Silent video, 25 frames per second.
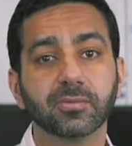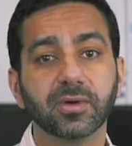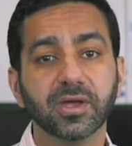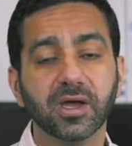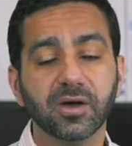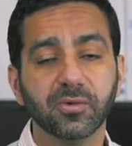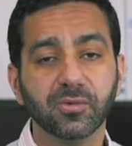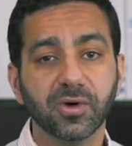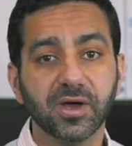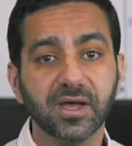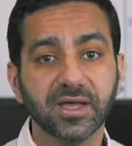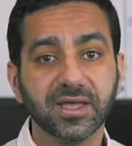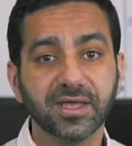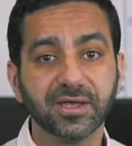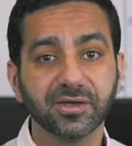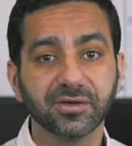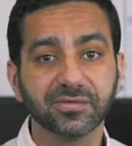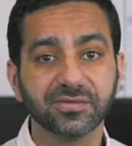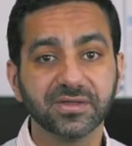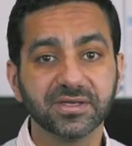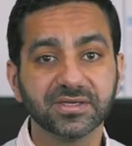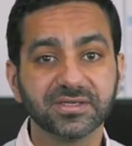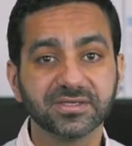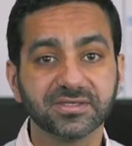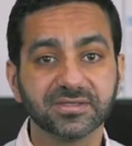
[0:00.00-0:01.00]
We are working
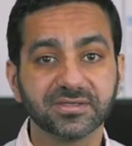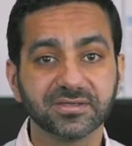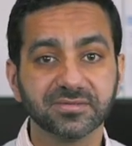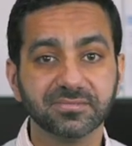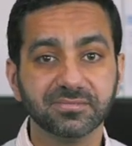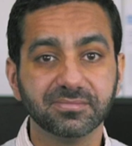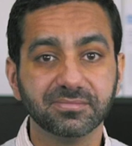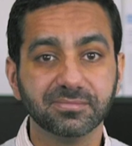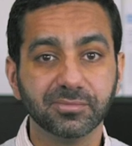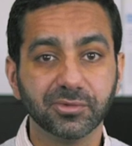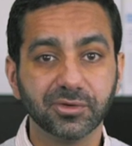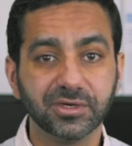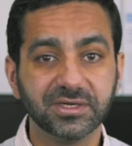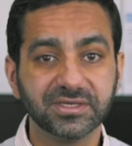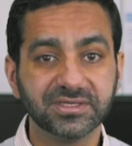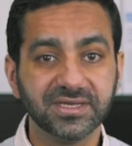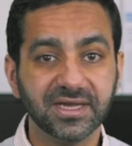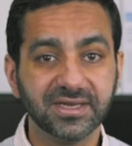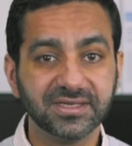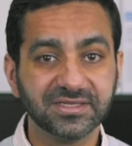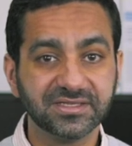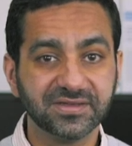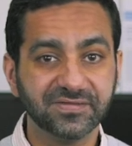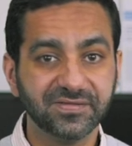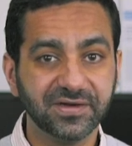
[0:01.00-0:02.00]
on this more
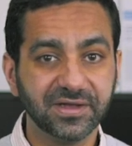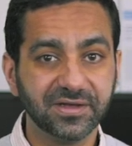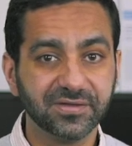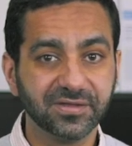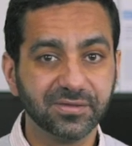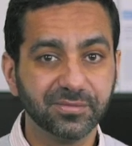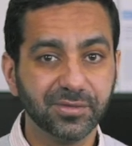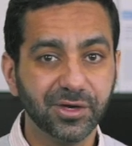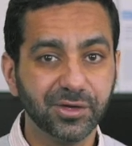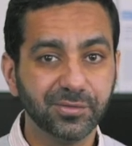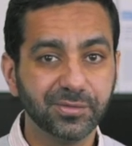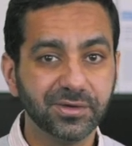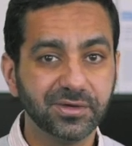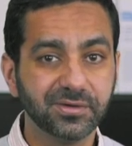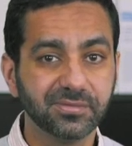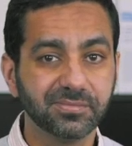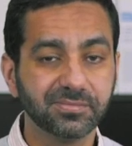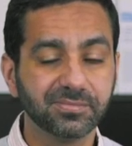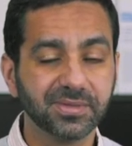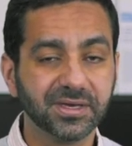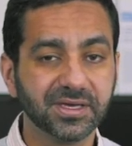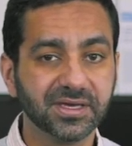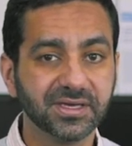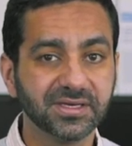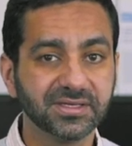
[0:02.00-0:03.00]
intensively at the moment
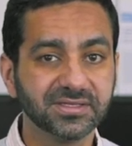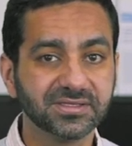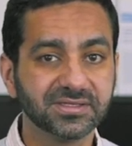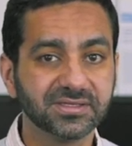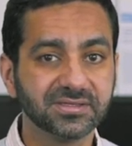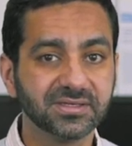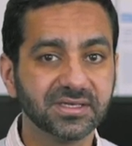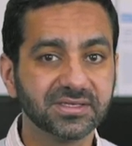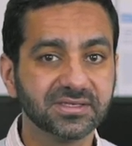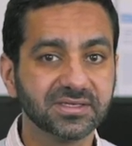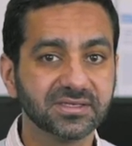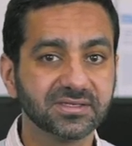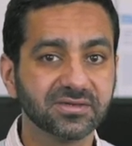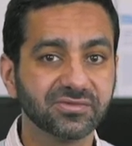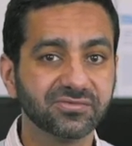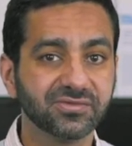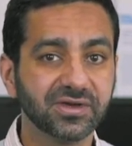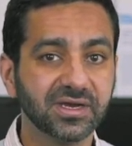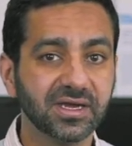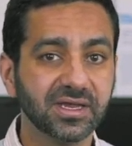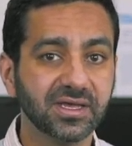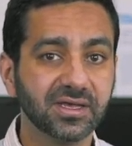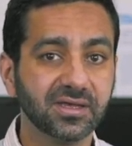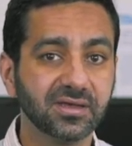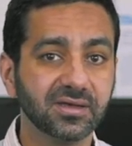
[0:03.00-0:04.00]
because this is a
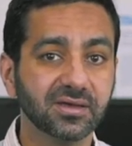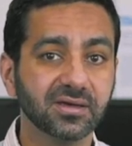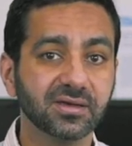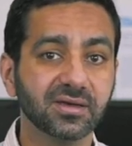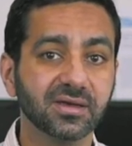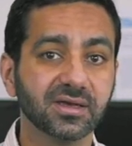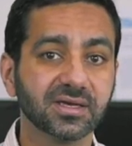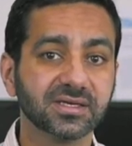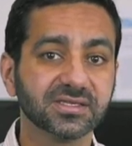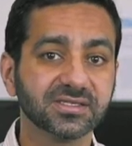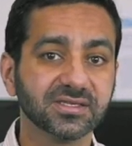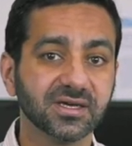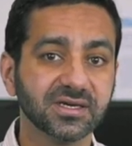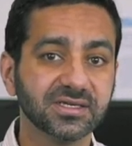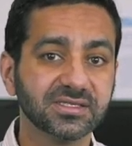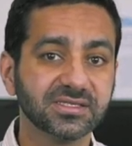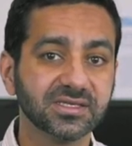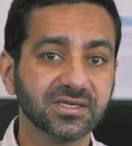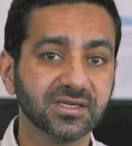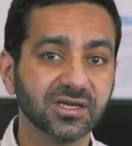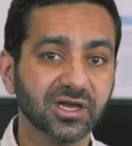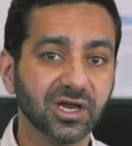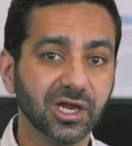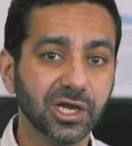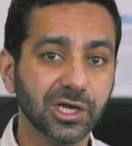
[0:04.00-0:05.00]
really
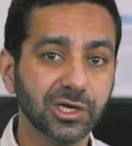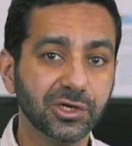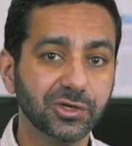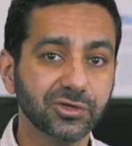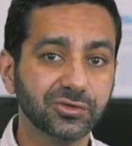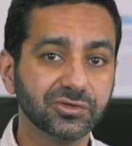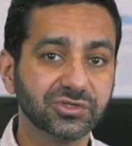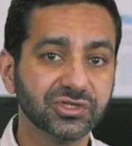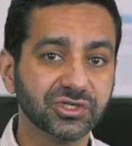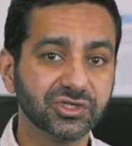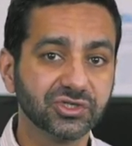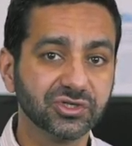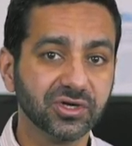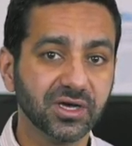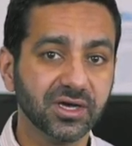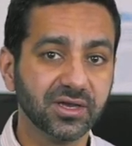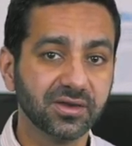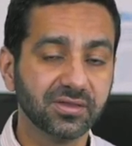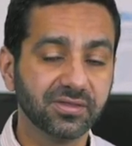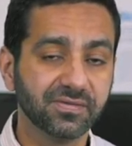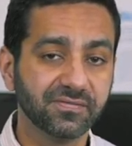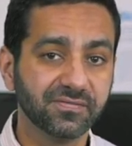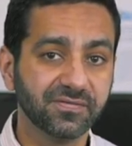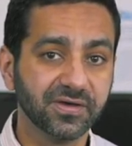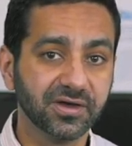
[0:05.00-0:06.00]
exciting clue to try
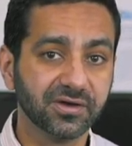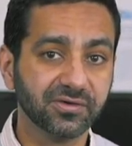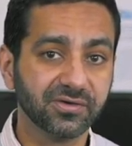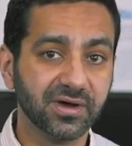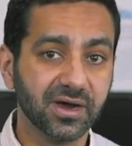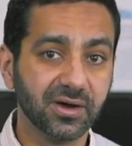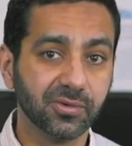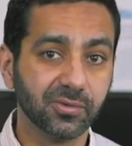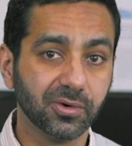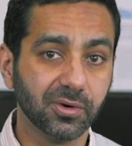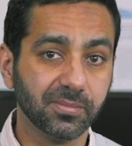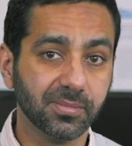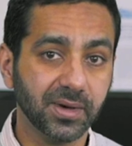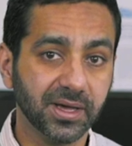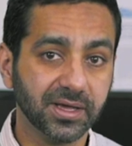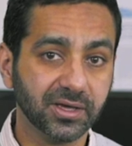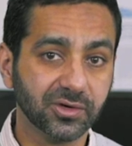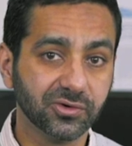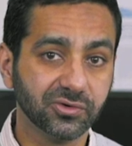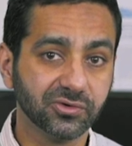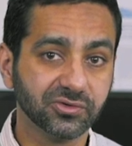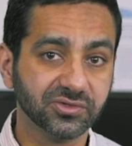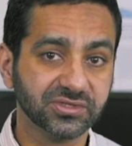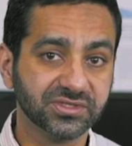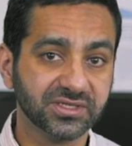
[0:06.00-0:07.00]
and figure out what might
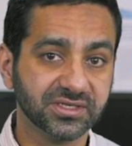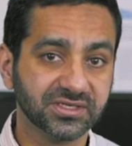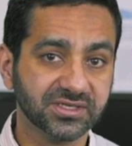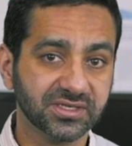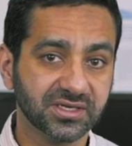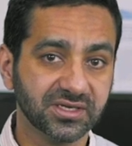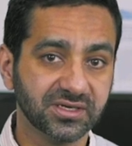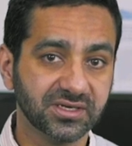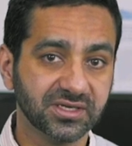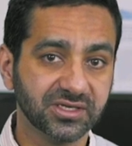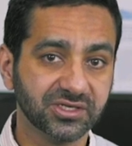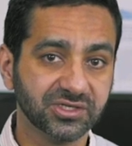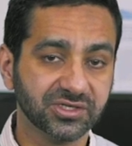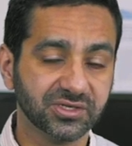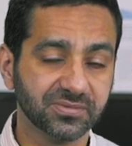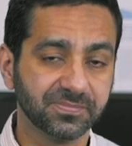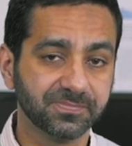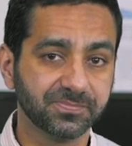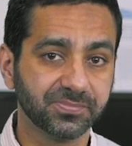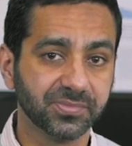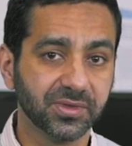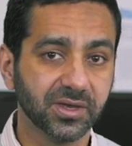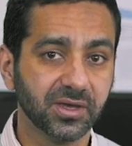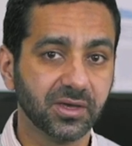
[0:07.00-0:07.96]
cause this condition.